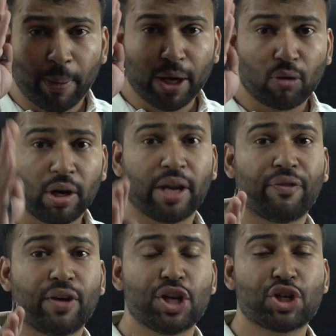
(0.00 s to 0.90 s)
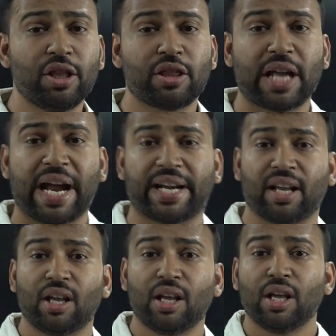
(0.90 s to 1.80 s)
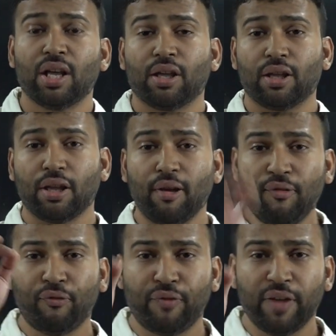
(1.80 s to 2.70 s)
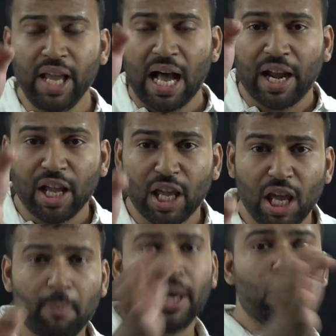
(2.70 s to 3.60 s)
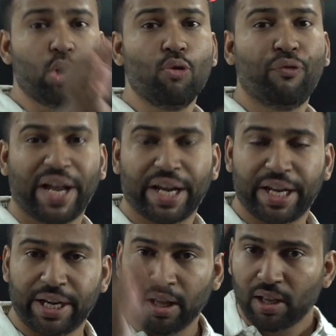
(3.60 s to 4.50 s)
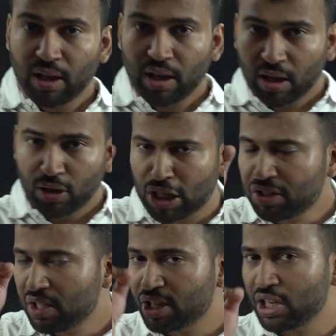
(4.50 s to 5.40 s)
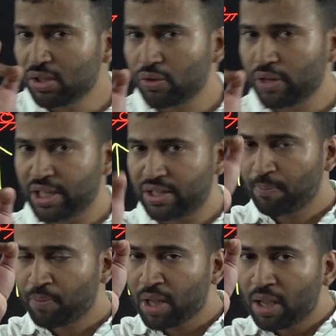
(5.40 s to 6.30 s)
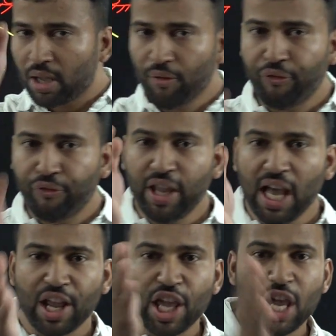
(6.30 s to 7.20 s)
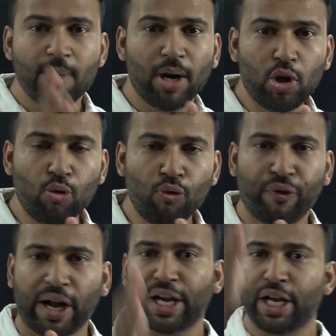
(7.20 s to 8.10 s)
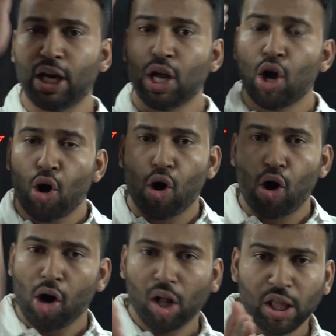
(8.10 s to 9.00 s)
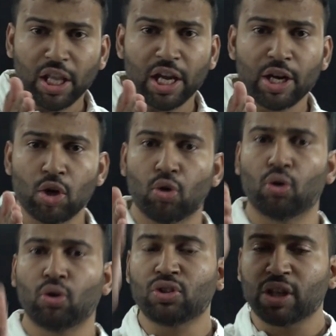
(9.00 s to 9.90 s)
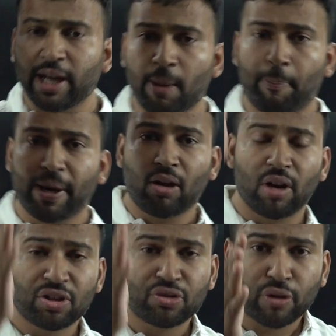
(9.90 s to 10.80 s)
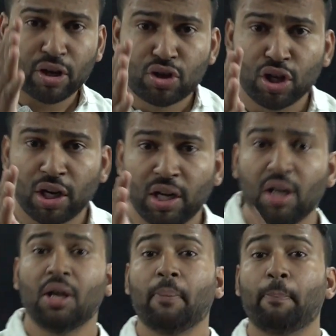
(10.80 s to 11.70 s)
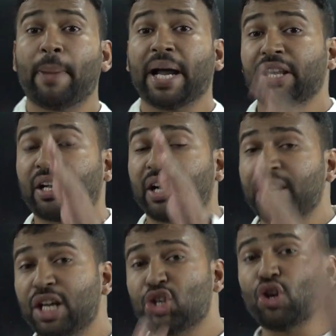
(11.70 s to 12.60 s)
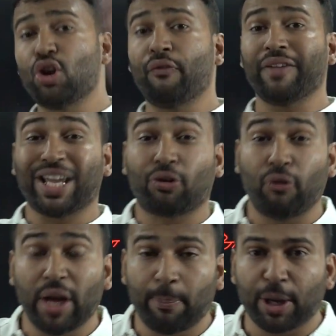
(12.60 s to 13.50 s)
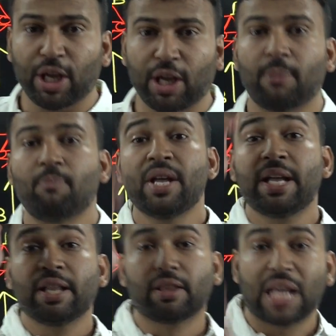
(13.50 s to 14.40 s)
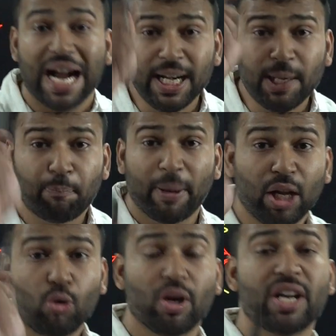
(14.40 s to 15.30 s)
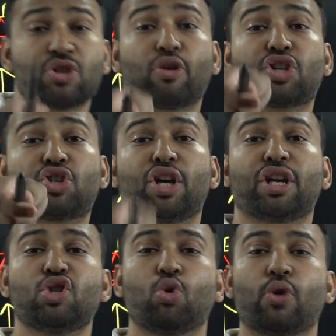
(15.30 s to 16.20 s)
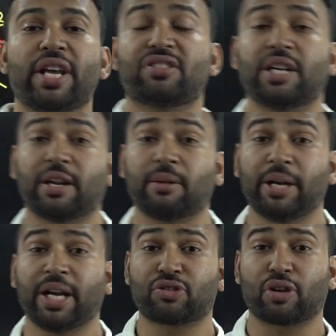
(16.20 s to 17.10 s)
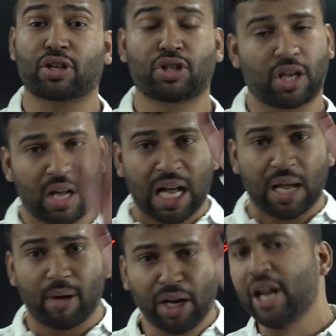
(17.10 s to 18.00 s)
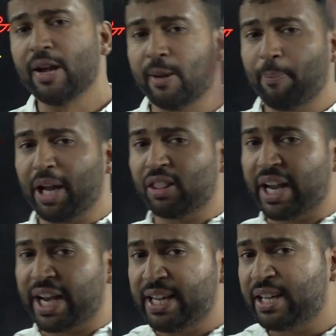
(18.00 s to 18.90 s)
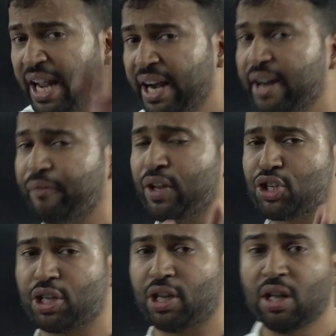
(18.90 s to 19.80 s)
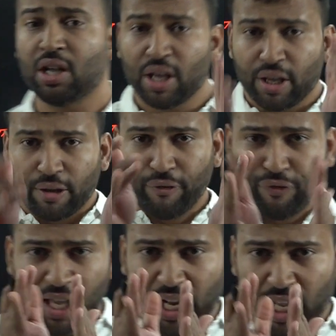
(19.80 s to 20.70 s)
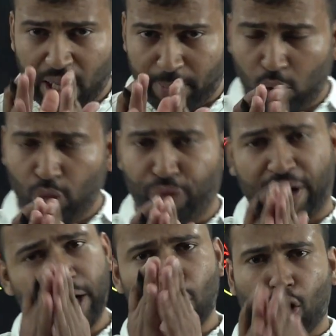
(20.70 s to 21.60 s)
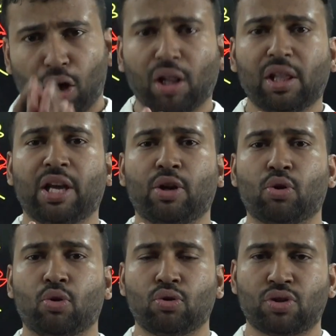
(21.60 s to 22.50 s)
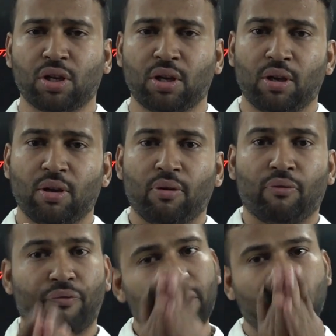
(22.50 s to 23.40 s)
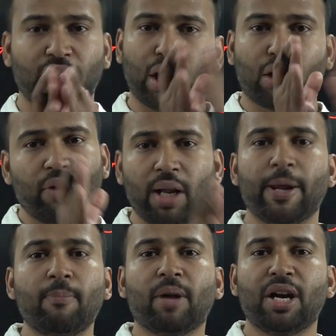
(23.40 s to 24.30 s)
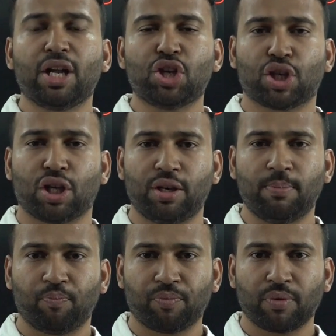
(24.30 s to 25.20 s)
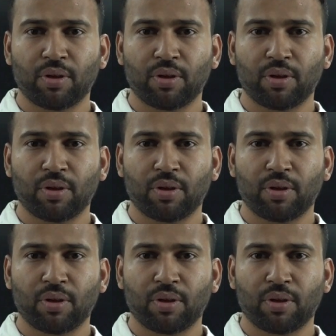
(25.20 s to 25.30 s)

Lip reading: particular definition, that if we are able to find, just listen students, if we are able to find all the unknowns in a particular structure by the condition of equilibrium, that particular structure is known as determinate structure. I am again repeating the entire definition. If we are able to find all the unknowns with the equilibrium condition,